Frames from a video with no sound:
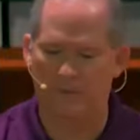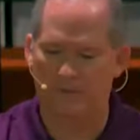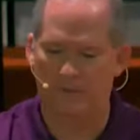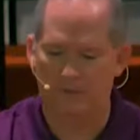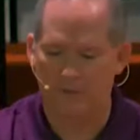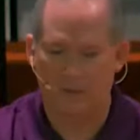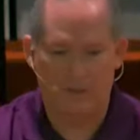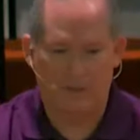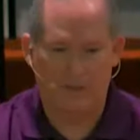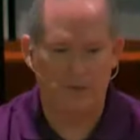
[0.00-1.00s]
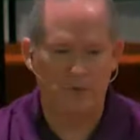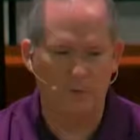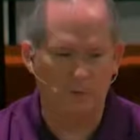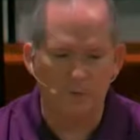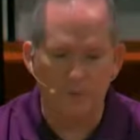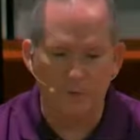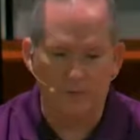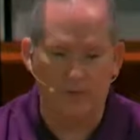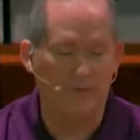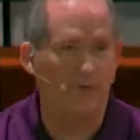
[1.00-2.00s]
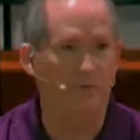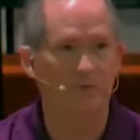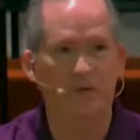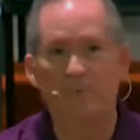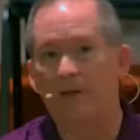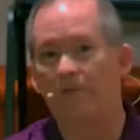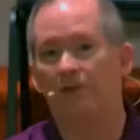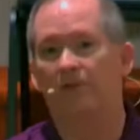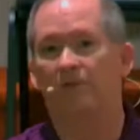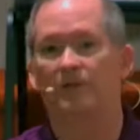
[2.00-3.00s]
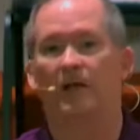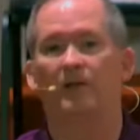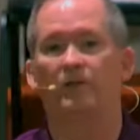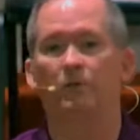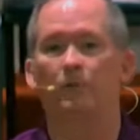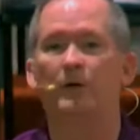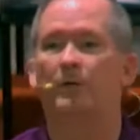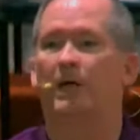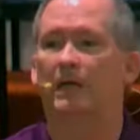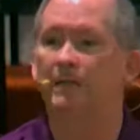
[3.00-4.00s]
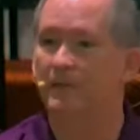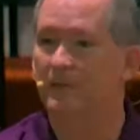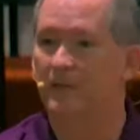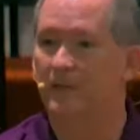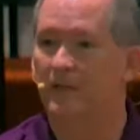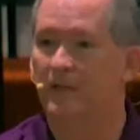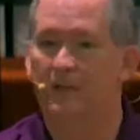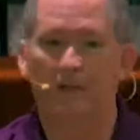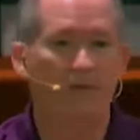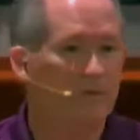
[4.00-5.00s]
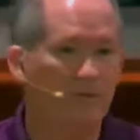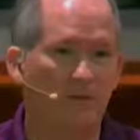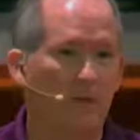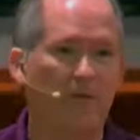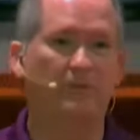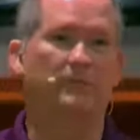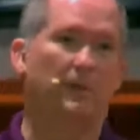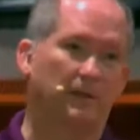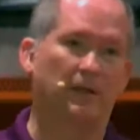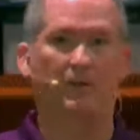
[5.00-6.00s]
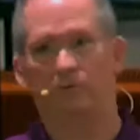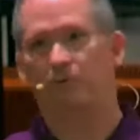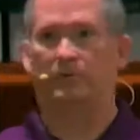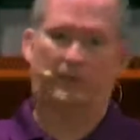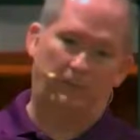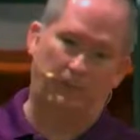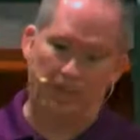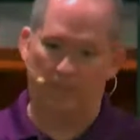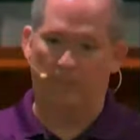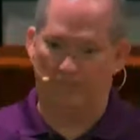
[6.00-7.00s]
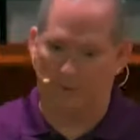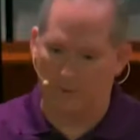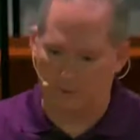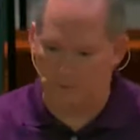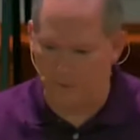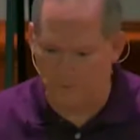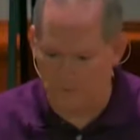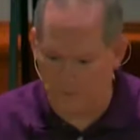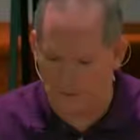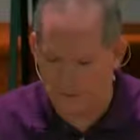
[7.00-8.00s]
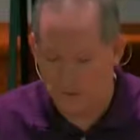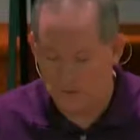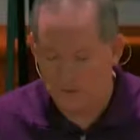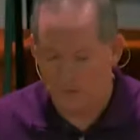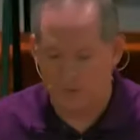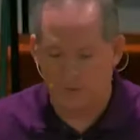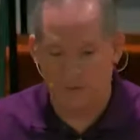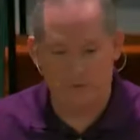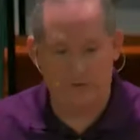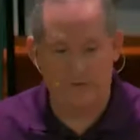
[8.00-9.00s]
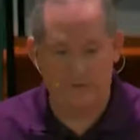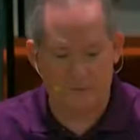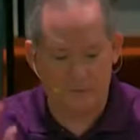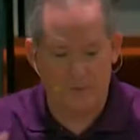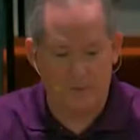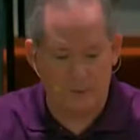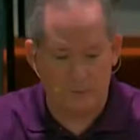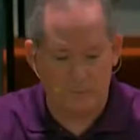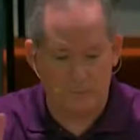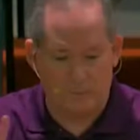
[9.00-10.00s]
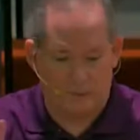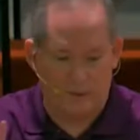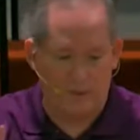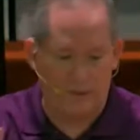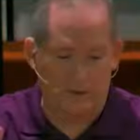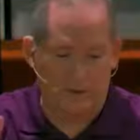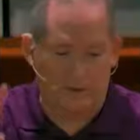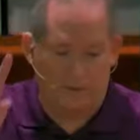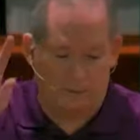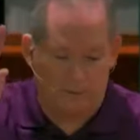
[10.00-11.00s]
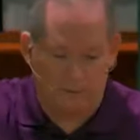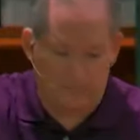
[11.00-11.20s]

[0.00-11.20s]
things, and you go through those kind of things. You're coming out the other side. You're weary. You say, I've just spent the last year just keep my head above water, and now, and Jesus said, y'all